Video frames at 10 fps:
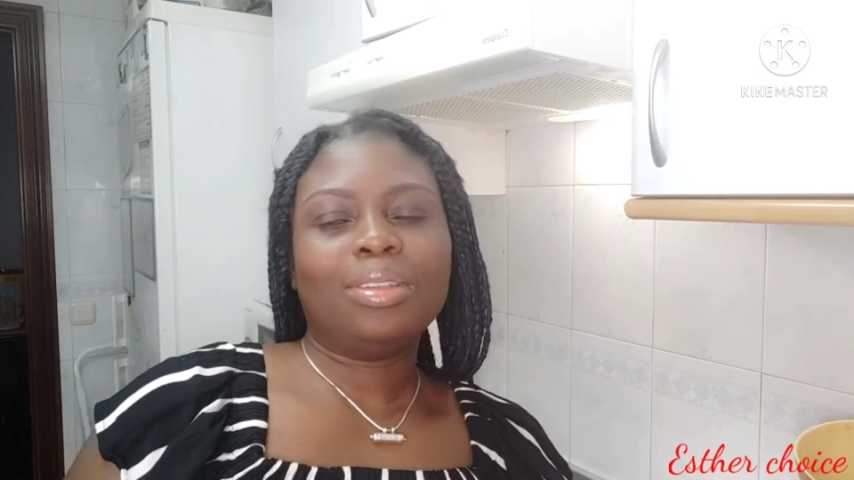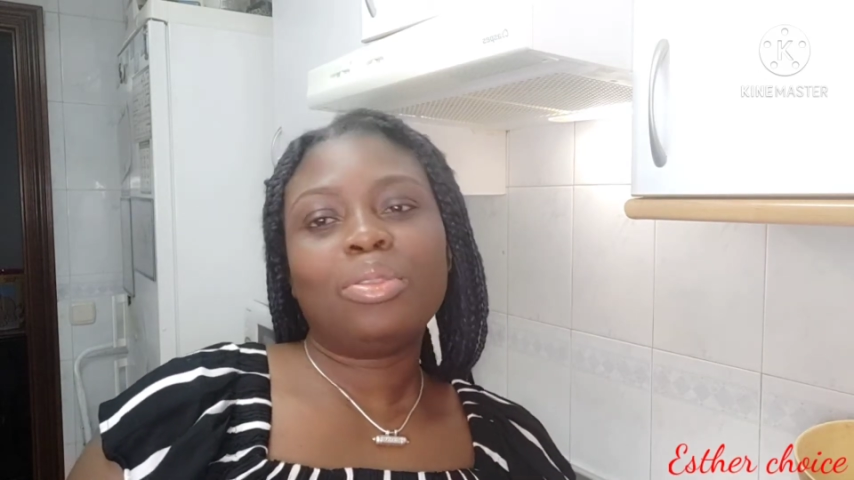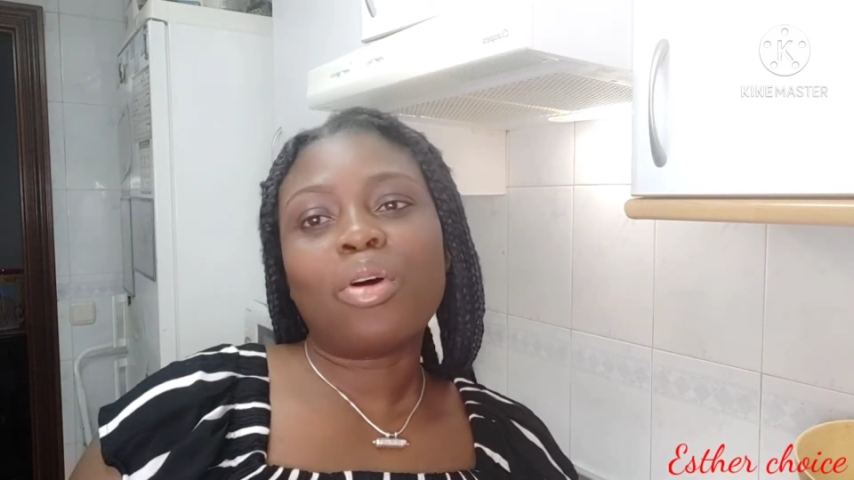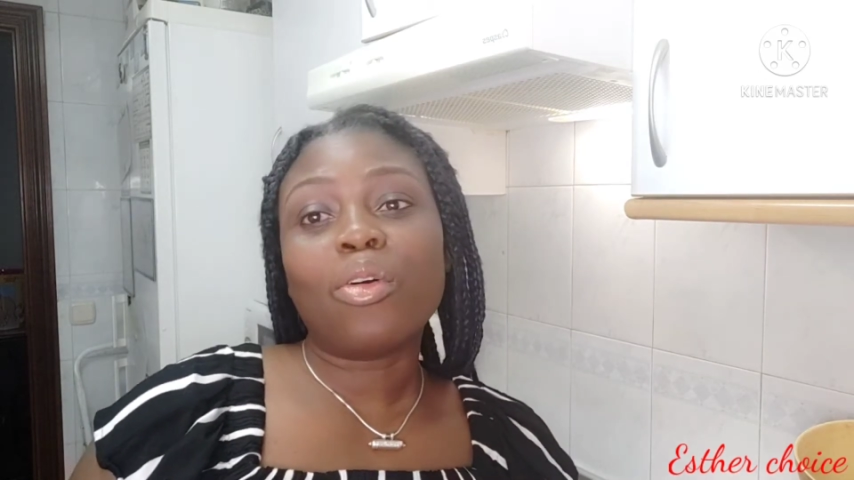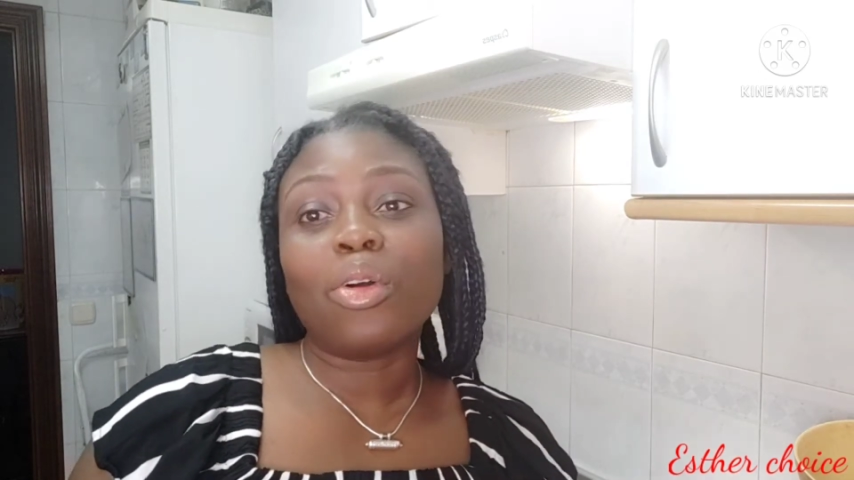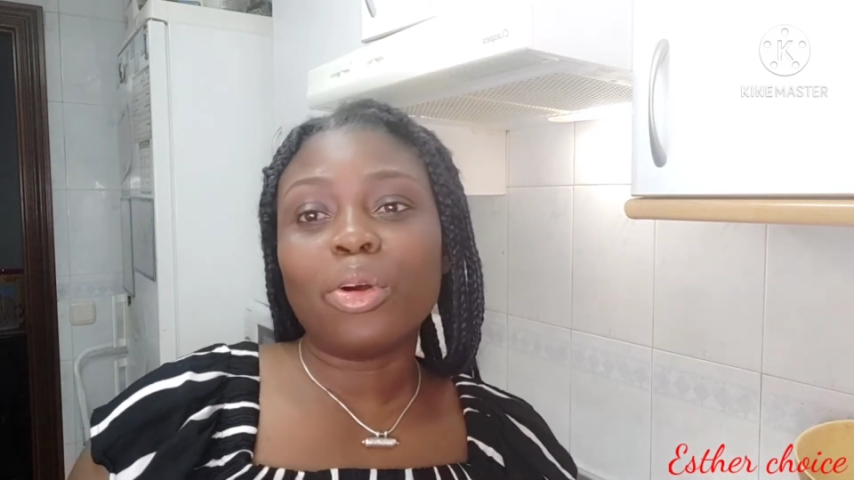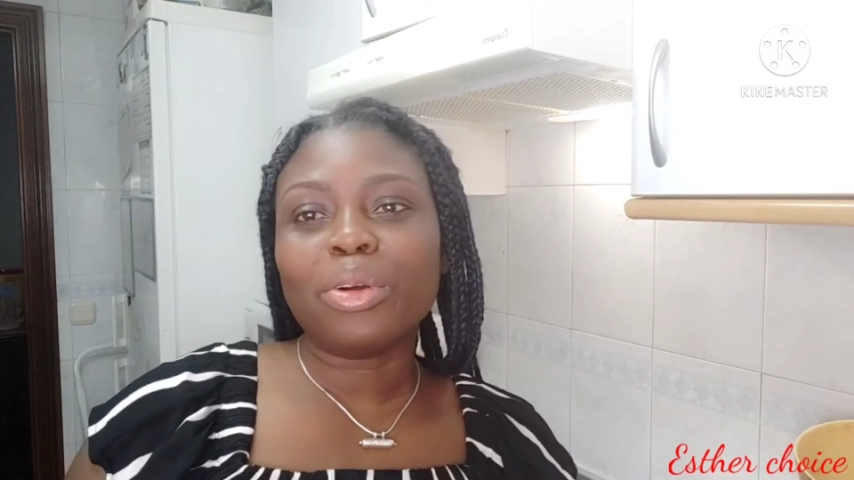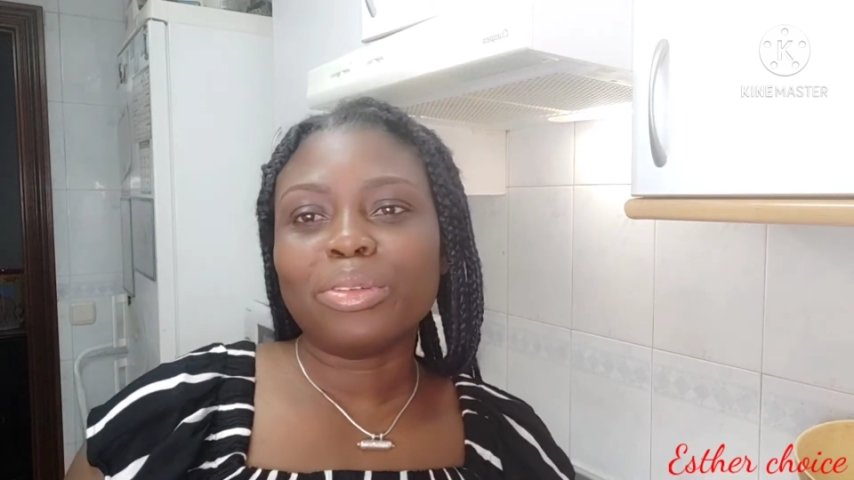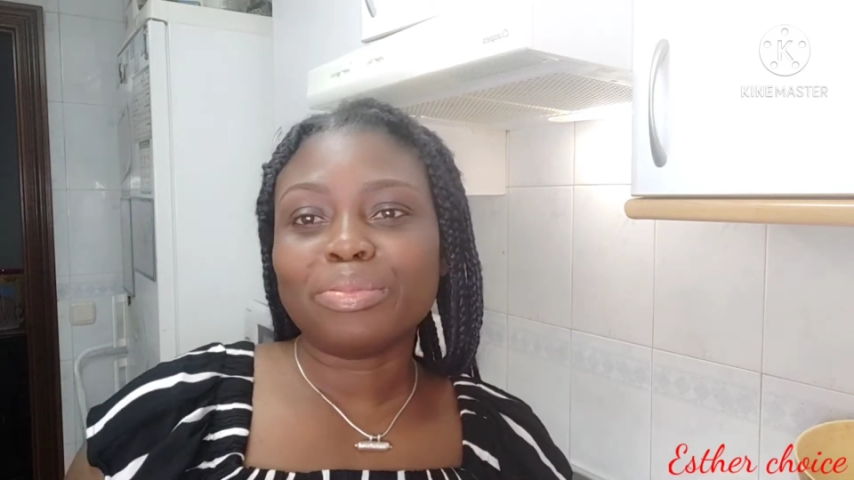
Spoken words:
Tongo.